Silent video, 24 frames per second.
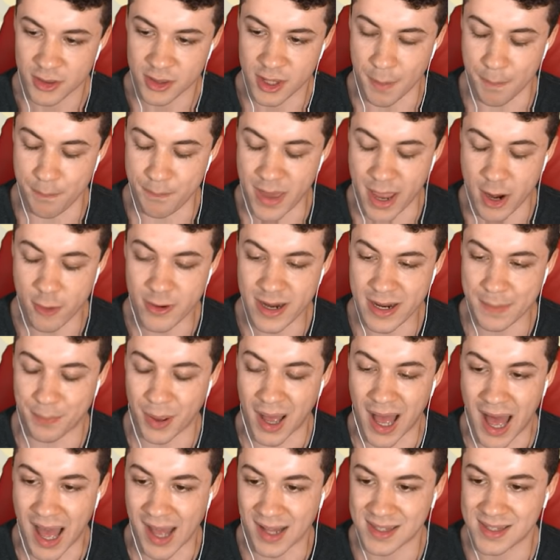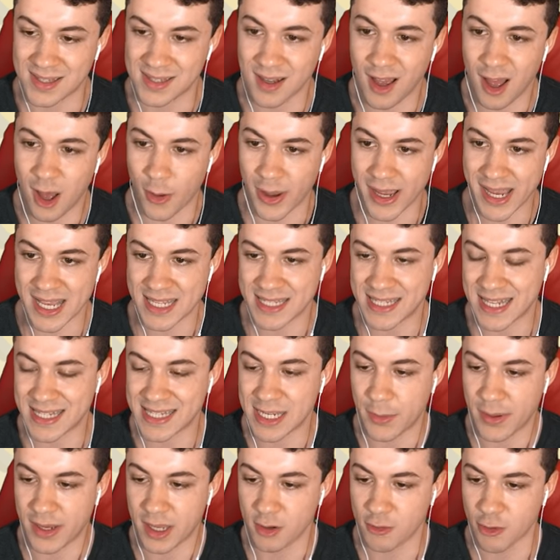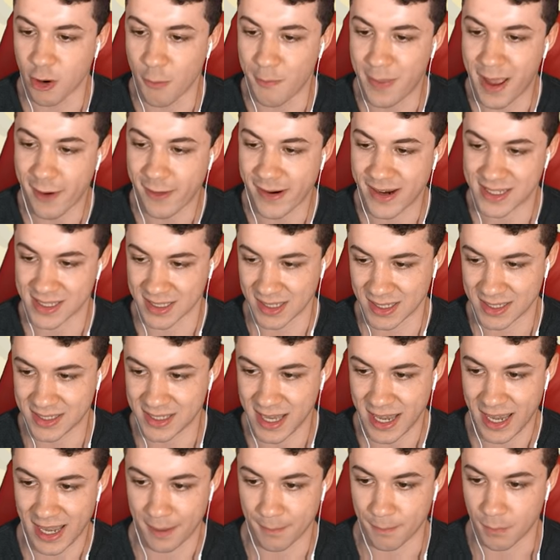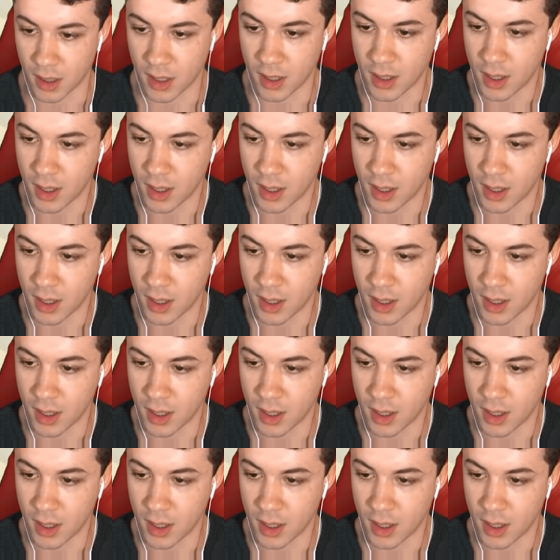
The berry pots. Oh, I guess that's how we could grow berries in this game.